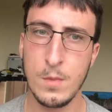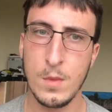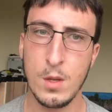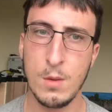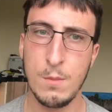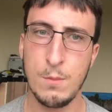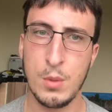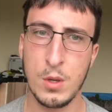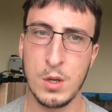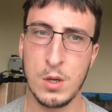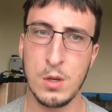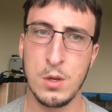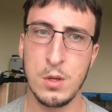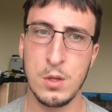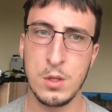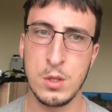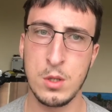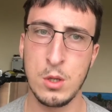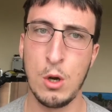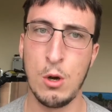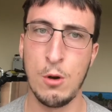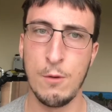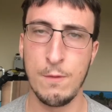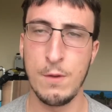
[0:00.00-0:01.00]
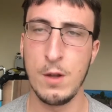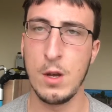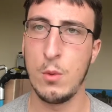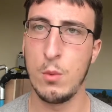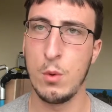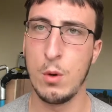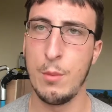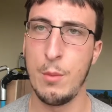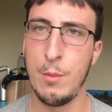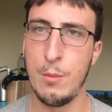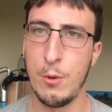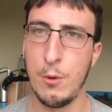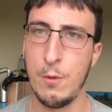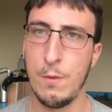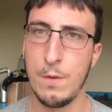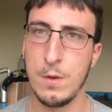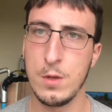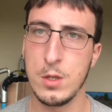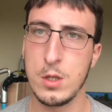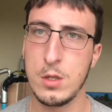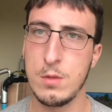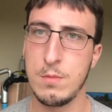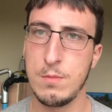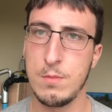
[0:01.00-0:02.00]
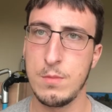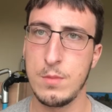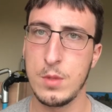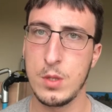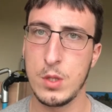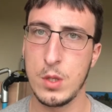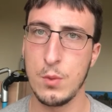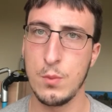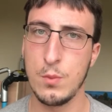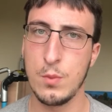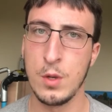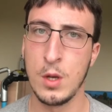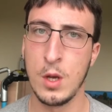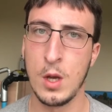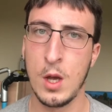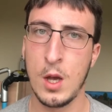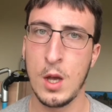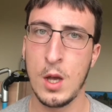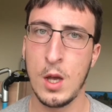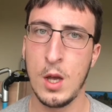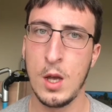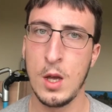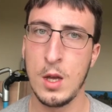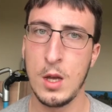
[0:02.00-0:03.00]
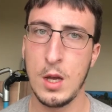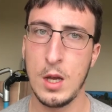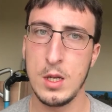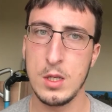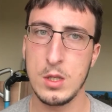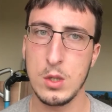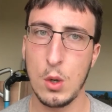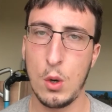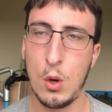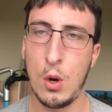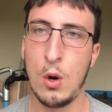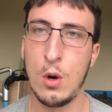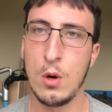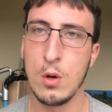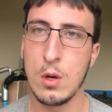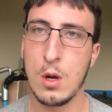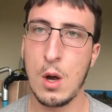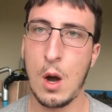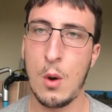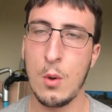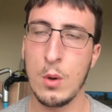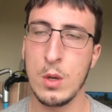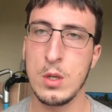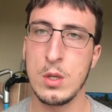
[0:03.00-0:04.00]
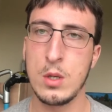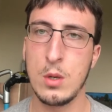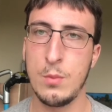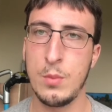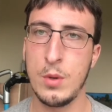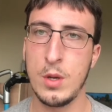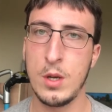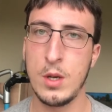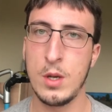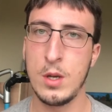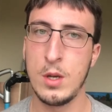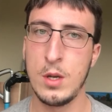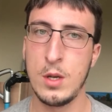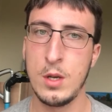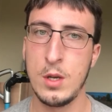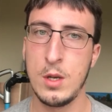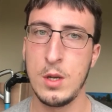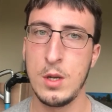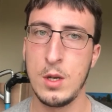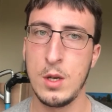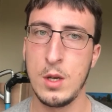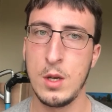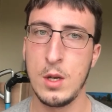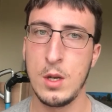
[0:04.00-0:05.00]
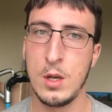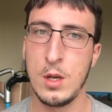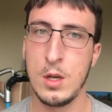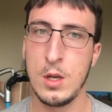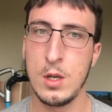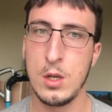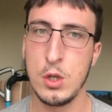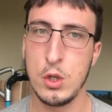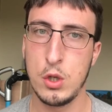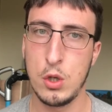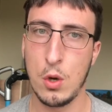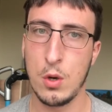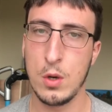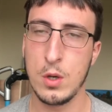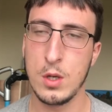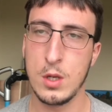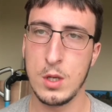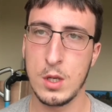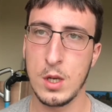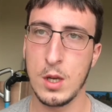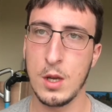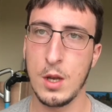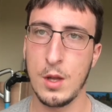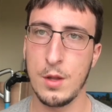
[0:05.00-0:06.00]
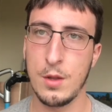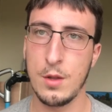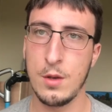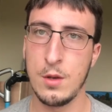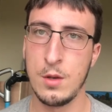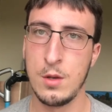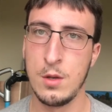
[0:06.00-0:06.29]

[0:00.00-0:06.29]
because hopefully I will be moving soon. It's all going to be joined together,